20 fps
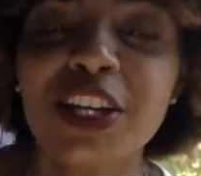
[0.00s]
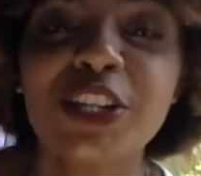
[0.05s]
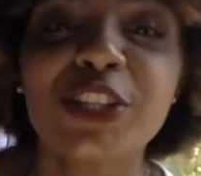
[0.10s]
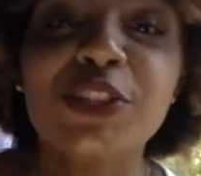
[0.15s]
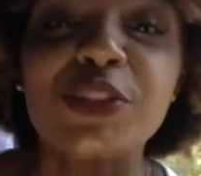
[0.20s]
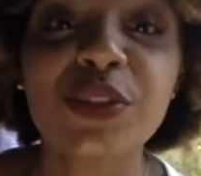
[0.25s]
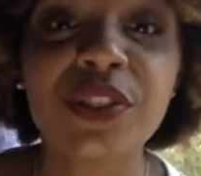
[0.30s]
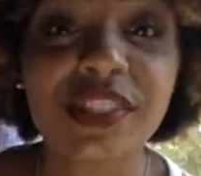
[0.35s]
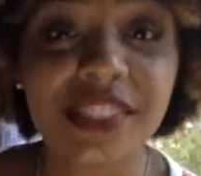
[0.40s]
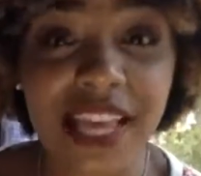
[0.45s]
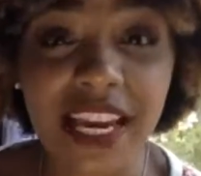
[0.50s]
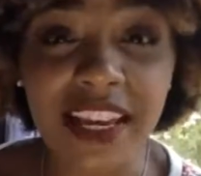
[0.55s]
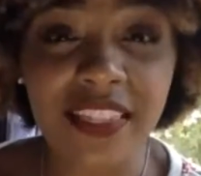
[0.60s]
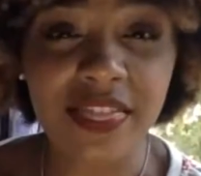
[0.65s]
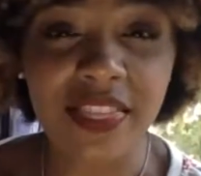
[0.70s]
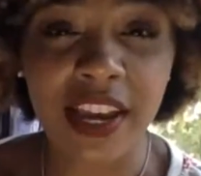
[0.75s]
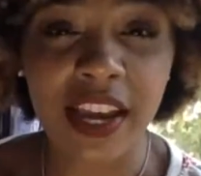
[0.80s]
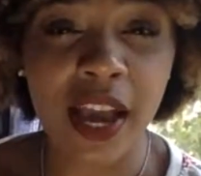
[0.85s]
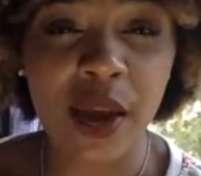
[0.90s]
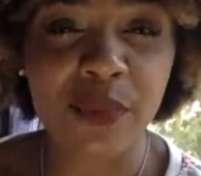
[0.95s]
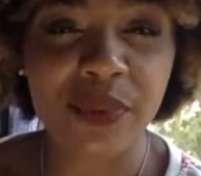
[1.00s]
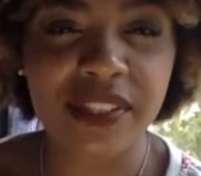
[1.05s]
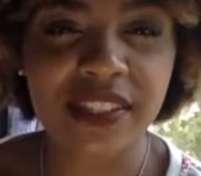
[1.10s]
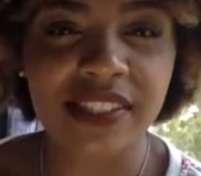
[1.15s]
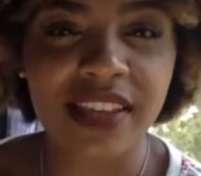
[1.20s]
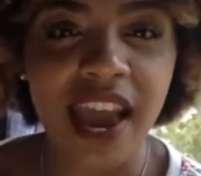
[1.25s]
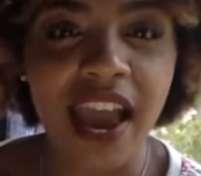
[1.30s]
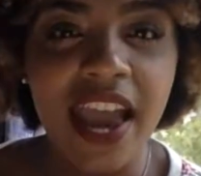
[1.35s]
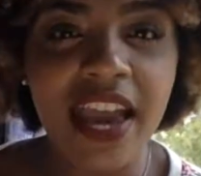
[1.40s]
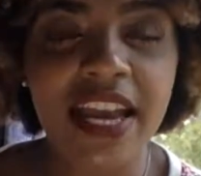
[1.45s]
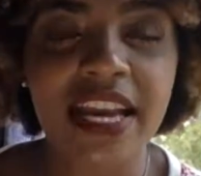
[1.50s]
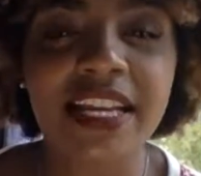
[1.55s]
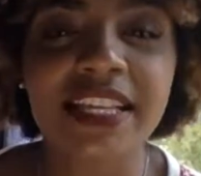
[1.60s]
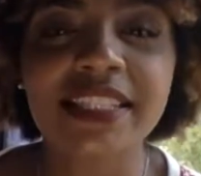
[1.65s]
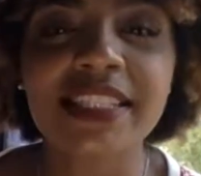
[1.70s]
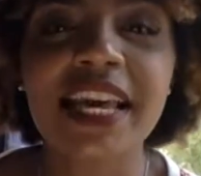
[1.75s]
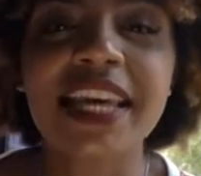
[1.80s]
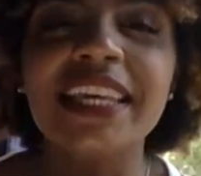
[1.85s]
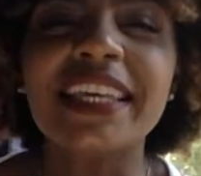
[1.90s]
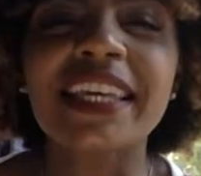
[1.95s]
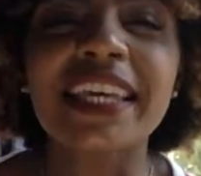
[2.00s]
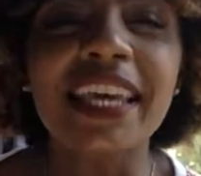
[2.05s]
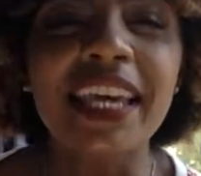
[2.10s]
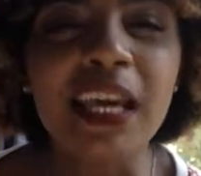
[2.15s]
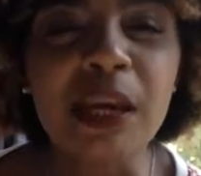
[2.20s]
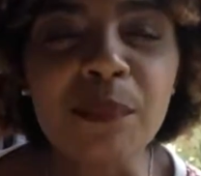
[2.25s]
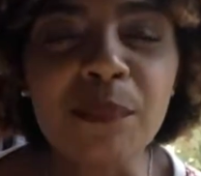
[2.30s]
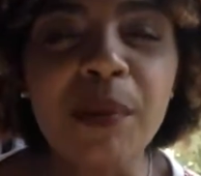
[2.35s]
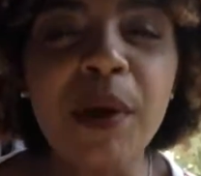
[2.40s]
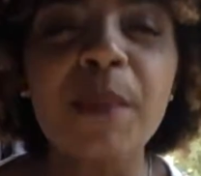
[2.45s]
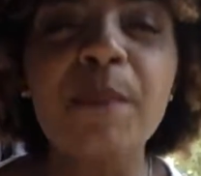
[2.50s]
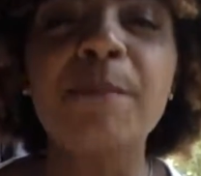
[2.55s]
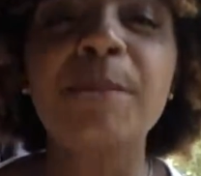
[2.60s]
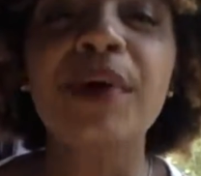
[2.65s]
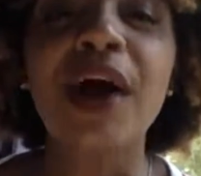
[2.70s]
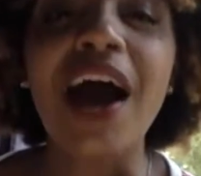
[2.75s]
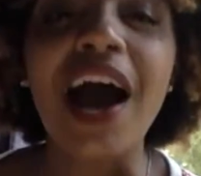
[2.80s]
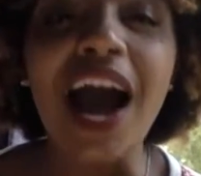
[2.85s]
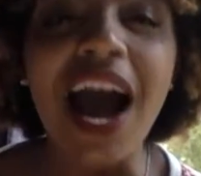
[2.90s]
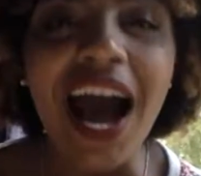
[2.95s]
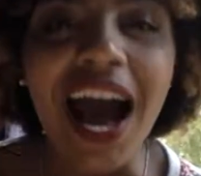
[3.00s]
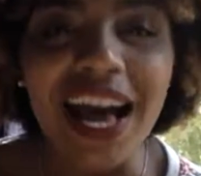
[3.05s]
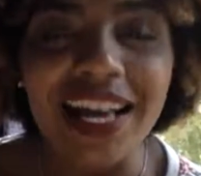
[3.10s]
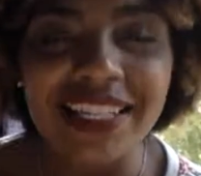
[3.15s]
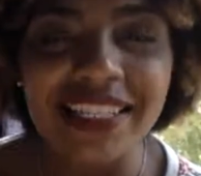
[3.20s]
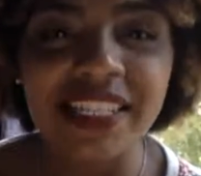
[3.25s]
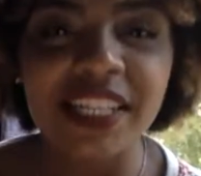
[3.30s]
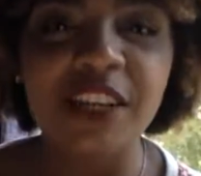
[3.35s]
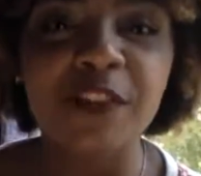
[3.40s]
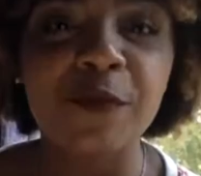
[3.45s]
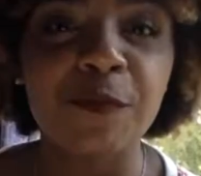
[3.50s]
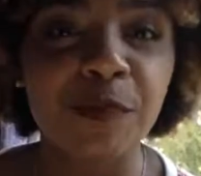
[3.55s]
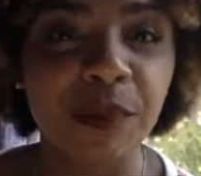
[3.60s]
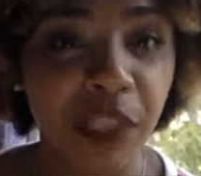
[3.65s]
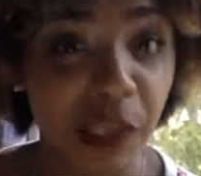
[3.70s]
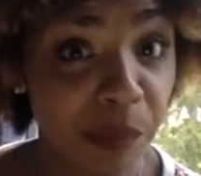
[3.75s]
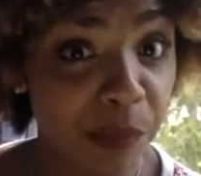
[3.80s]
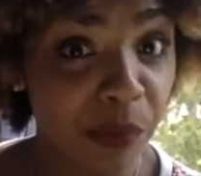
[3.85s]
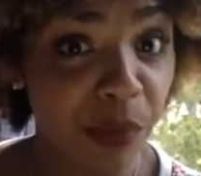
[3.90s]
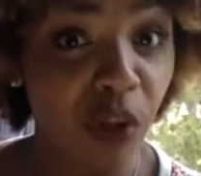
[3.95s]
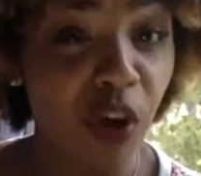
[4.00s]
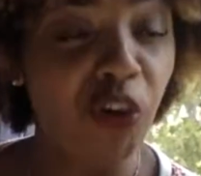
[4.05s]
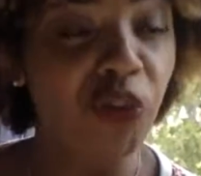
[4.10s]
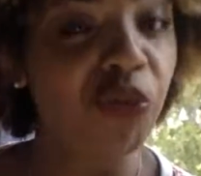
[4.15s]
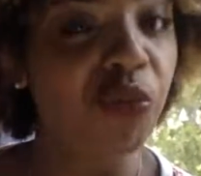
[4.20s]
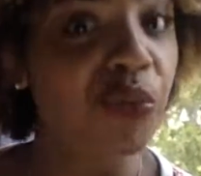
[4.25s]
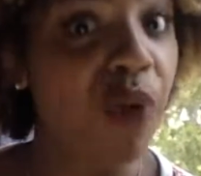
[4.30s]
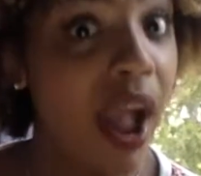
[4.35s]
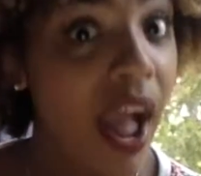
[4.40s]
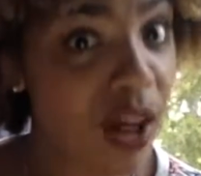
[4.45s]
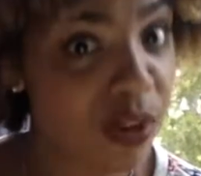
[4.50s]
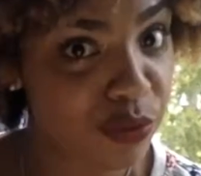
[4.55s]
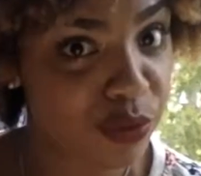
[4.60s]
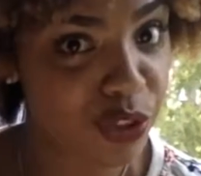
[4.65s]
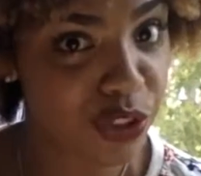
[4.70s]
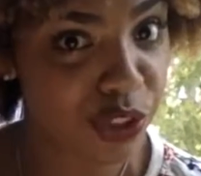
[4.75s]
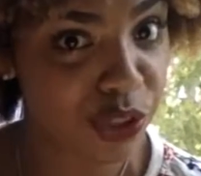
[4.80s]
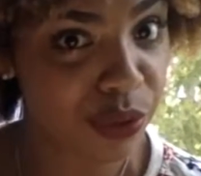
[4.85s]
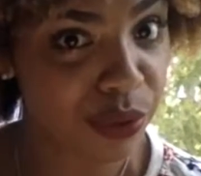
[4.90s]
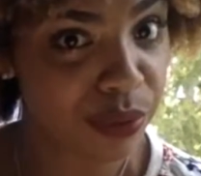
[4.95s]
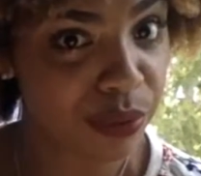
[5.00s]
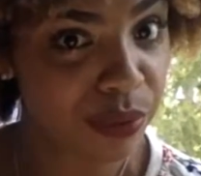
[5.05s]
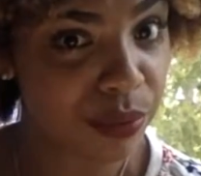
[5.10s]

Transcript: So the second thing I would say is keep positive people around you.